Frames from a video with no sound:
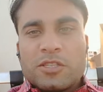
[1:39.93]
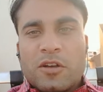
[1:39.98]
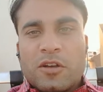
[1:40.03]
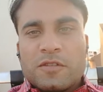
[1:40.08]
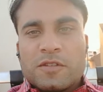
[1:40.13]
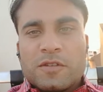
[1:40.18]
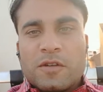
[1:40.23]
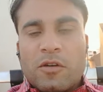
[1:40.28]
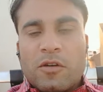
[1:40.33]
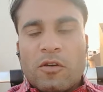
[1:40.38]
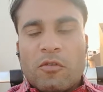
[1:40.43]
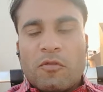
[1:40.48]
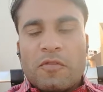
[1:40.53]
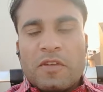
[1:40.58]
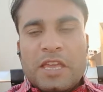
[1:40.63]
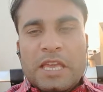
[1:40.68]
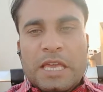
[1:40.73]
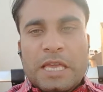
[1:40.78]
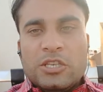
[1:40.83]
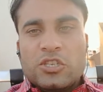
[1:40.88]
of
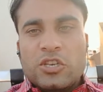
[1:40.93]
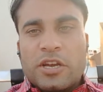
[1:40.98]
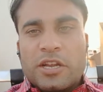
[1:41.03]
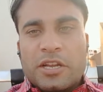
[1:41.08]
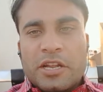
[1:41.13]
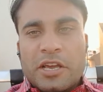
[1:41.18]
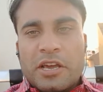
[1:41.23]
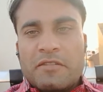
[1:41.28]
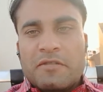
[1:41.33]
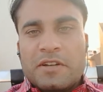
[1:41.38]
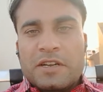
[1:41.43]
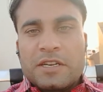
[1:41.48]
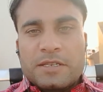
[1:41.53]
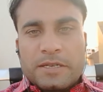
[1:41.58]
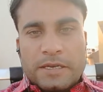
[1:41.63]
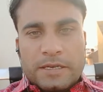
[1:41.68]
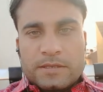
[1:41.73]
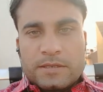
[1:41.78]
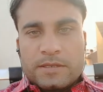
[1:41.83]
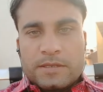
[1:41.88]
each and every
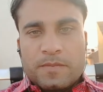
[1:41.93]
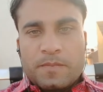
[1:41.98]
tense.